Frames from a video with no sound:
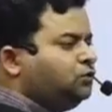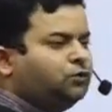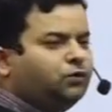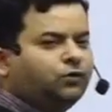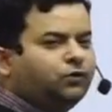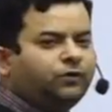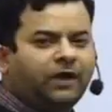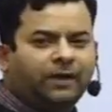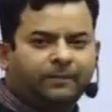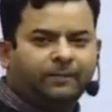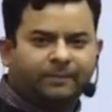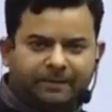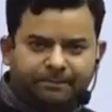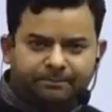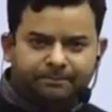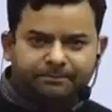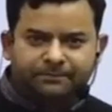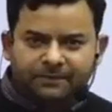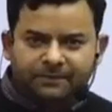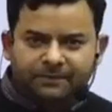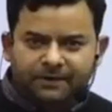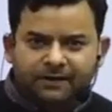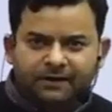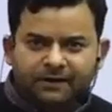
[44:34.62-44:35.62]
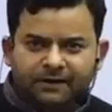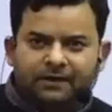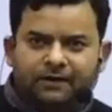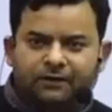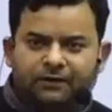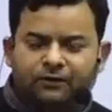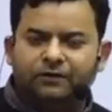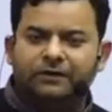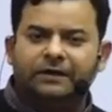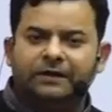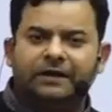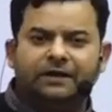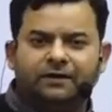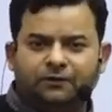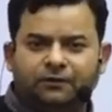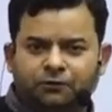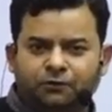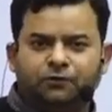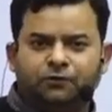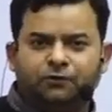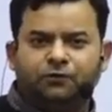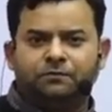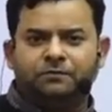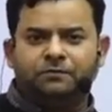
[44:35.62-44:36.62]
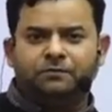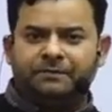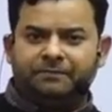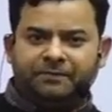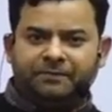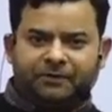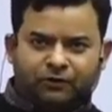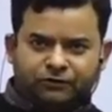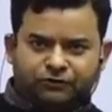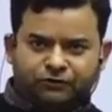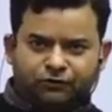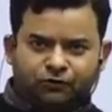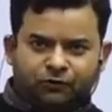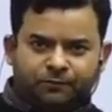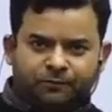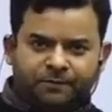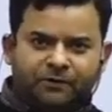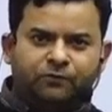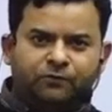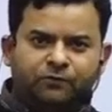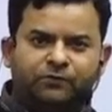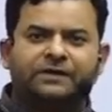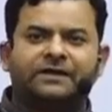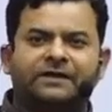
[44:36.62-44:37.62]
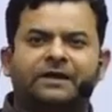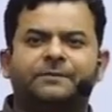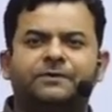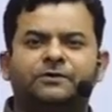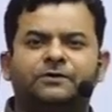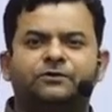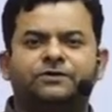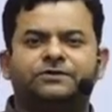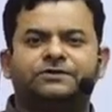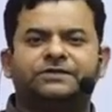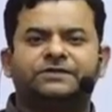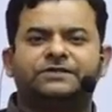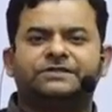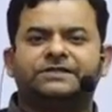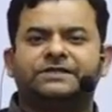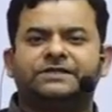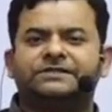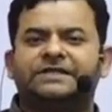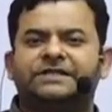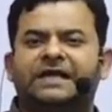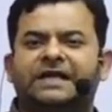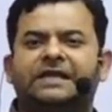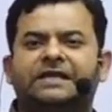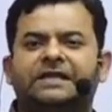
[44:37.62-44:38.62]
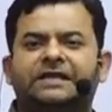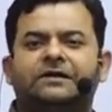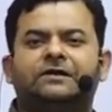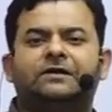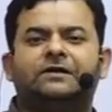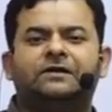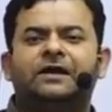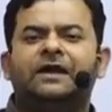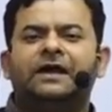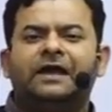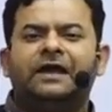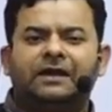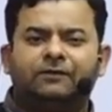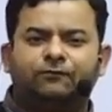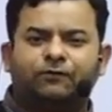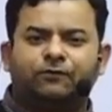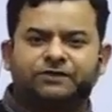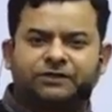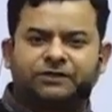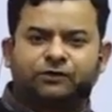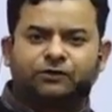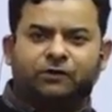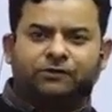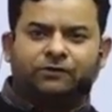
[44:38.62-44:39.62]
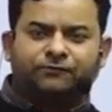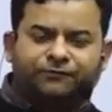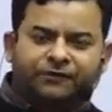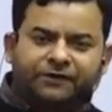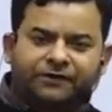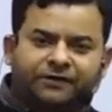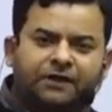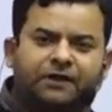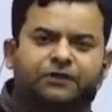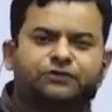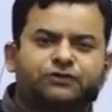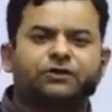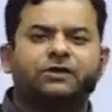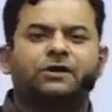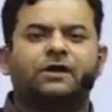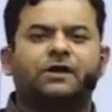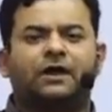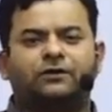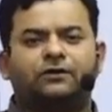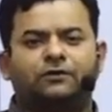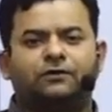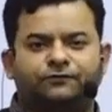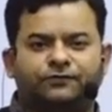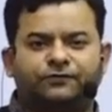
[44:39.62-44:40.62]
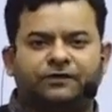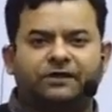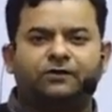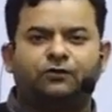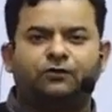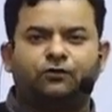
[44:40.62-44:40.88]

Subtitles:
came up. Because European Union came into existence, and it was a confederation kind of thing.